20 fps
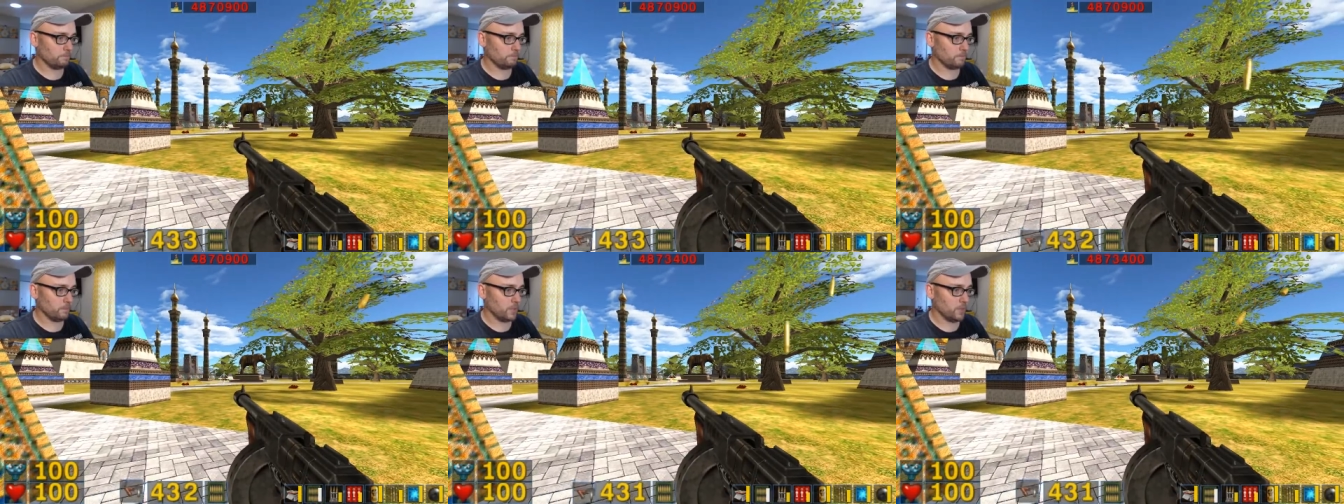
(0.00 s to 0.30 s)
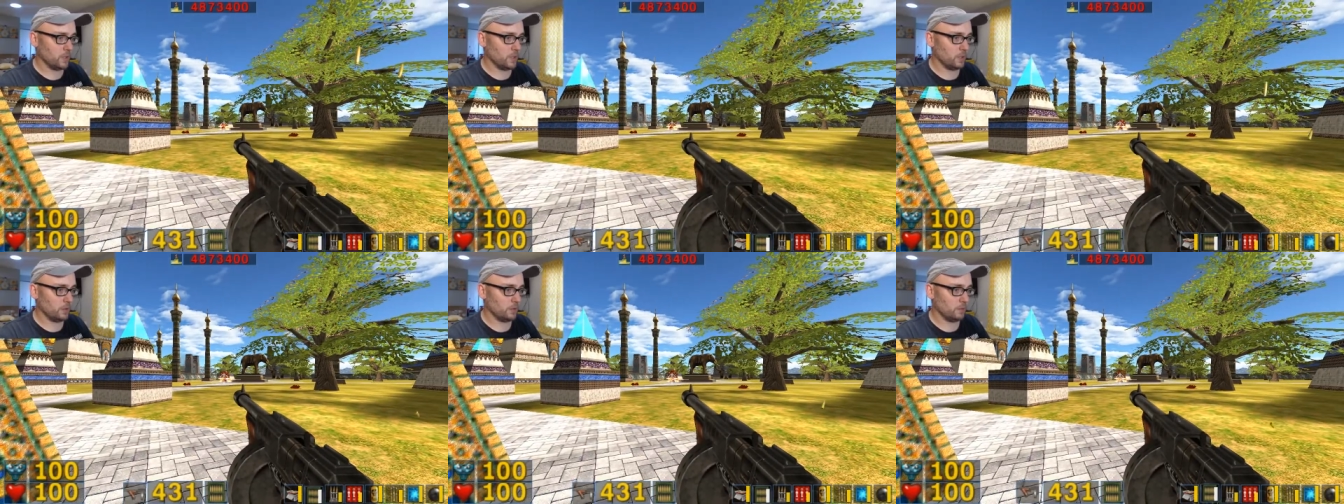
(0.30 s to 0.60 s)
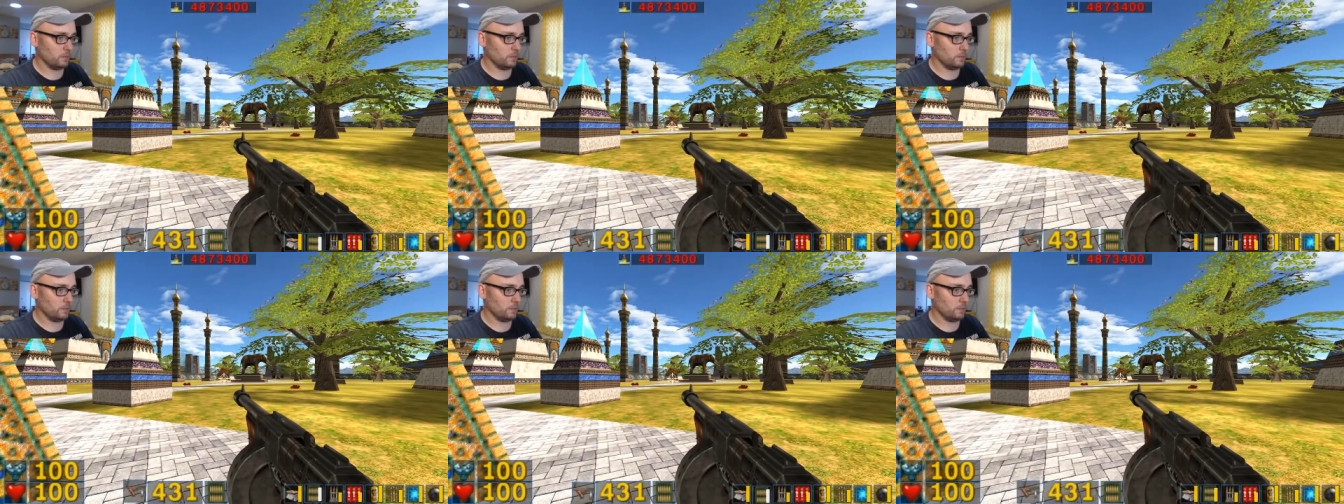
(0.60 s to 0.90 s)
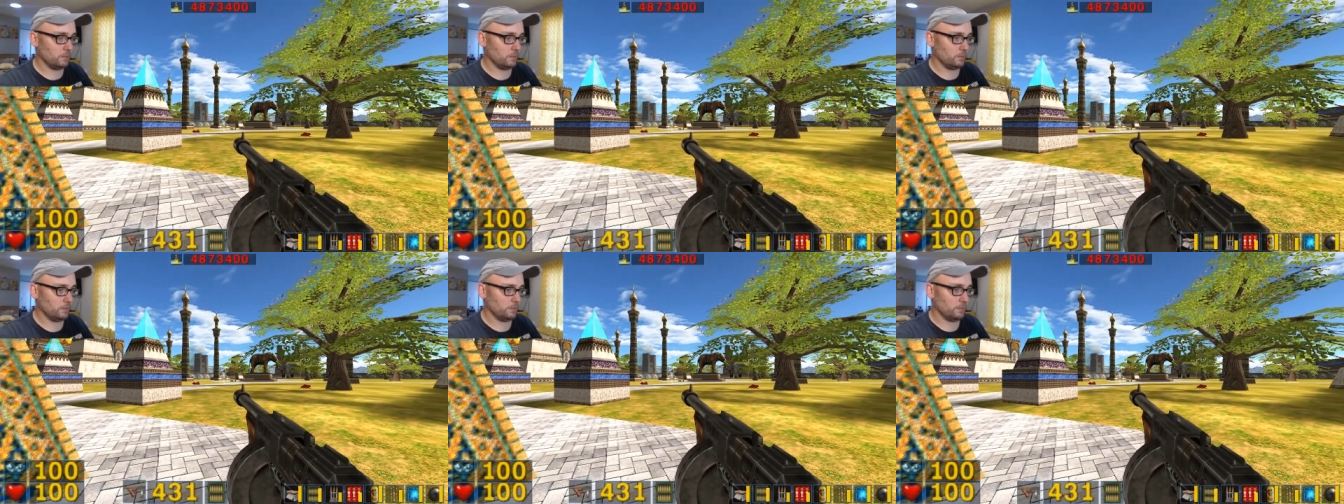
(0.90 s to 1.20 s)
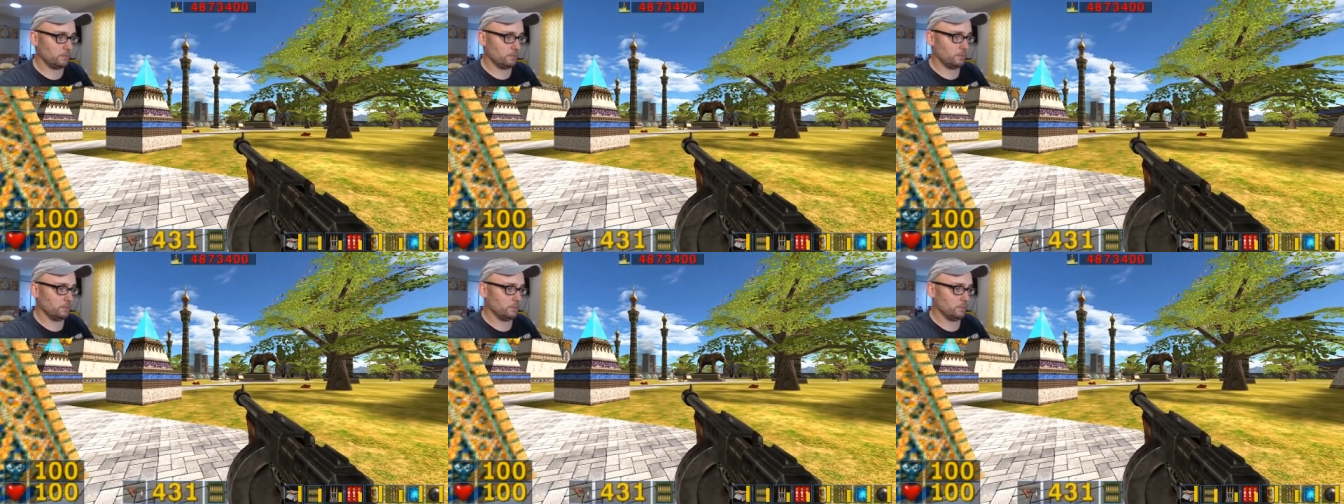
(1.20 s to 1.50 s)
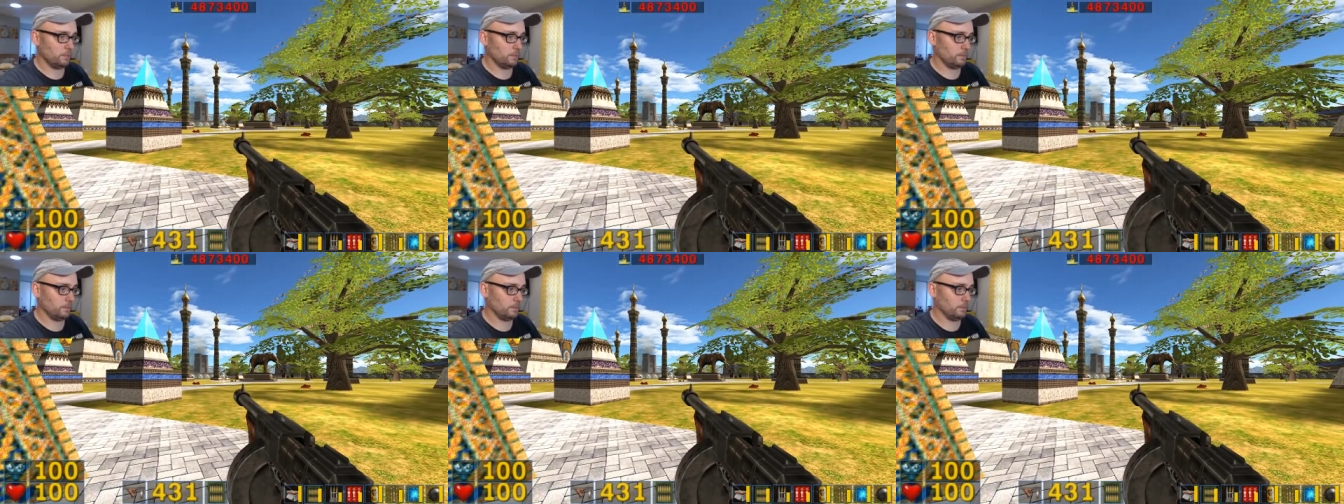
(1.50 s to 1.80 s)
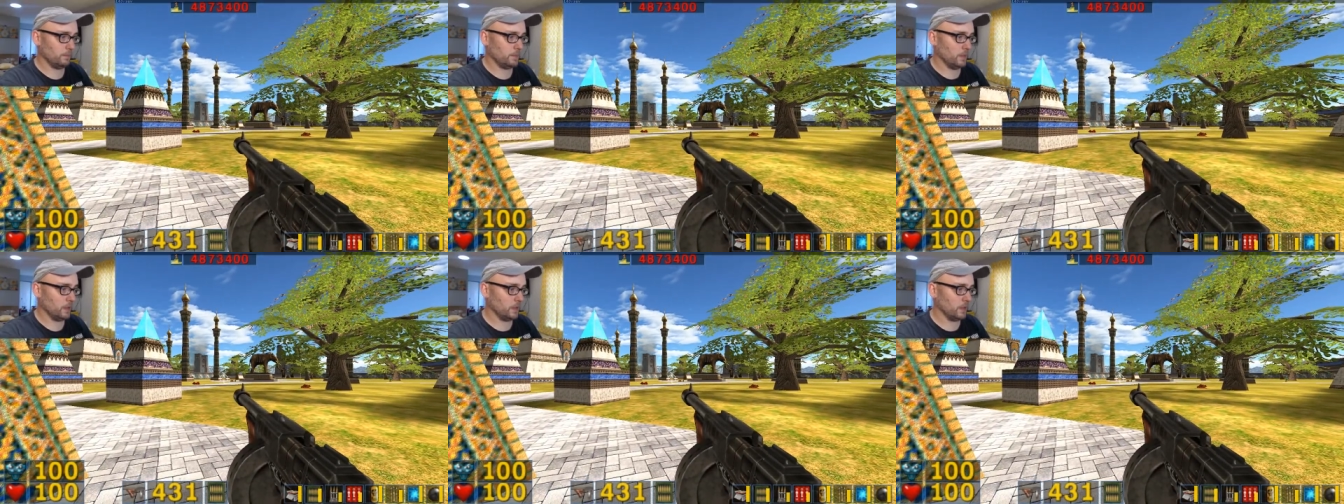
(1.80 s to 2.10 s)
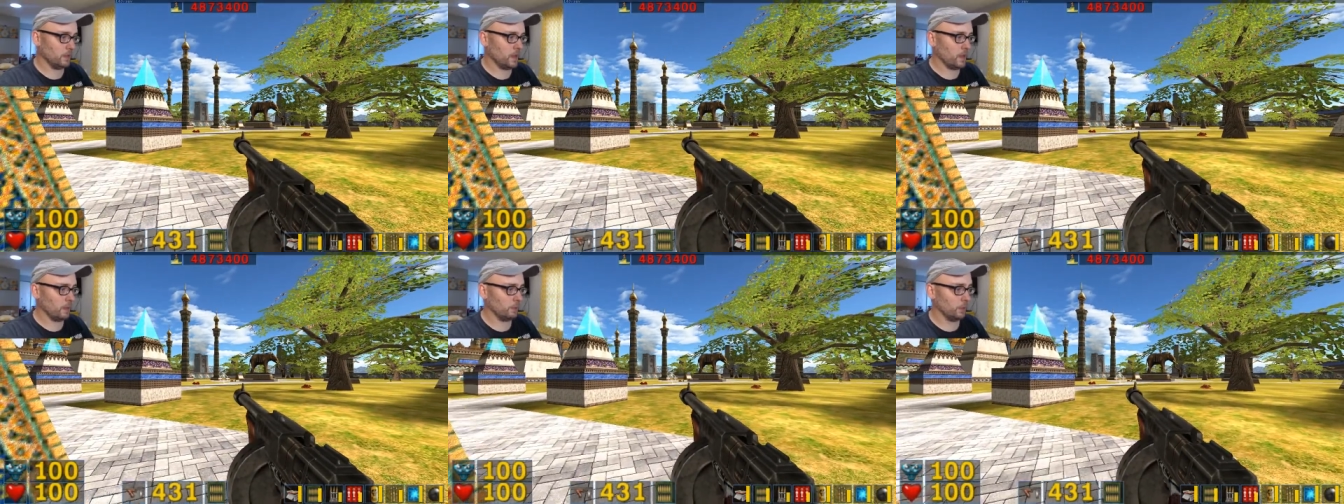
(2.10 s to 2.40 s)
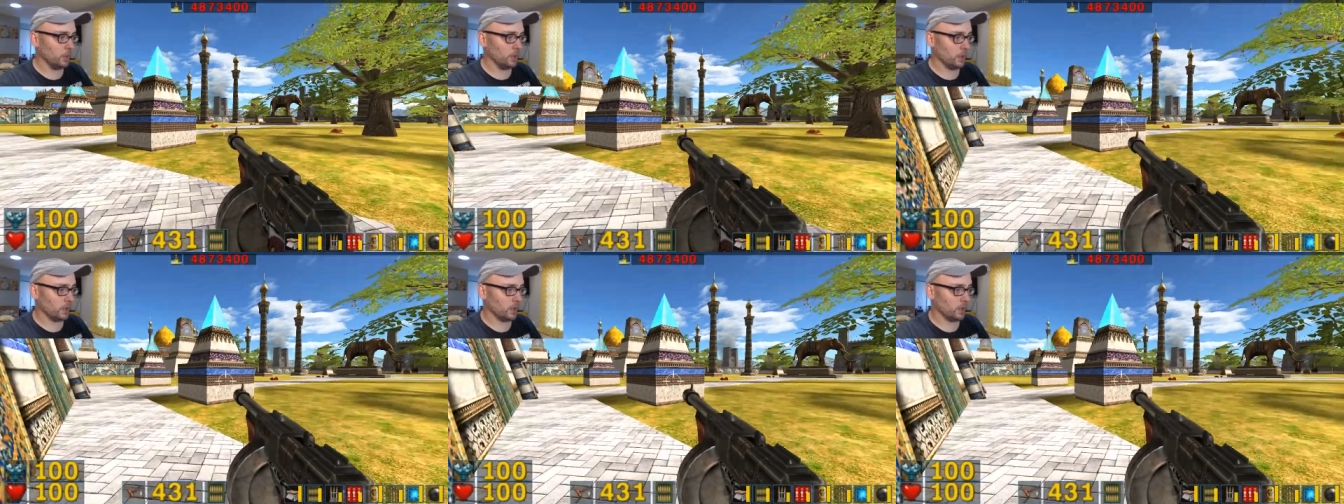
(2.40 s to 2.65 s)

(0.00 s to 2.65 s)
But it... Look at that bullet